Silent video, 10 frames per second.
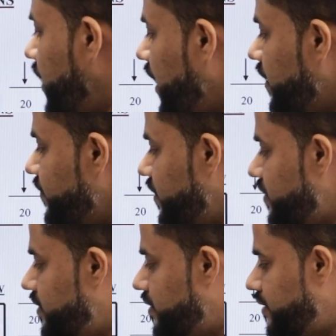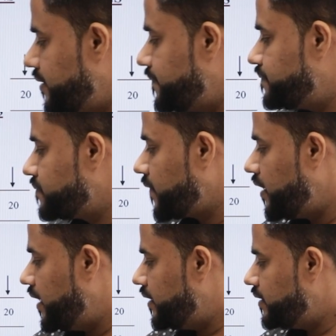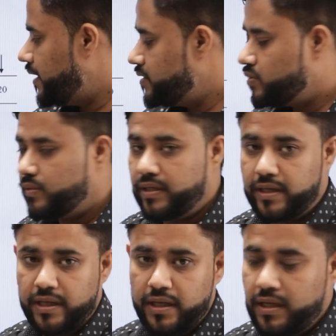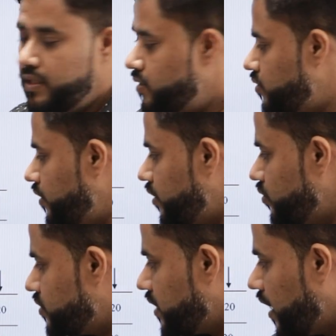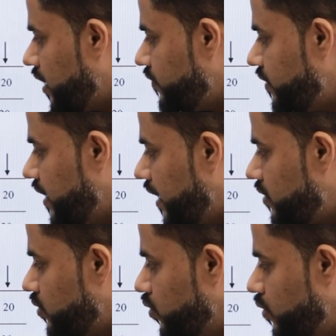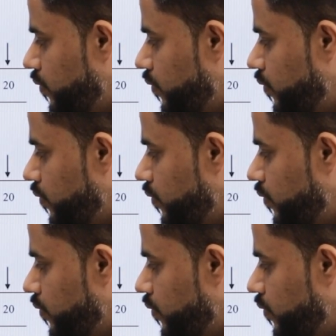have this length as 20, so you need to start with that O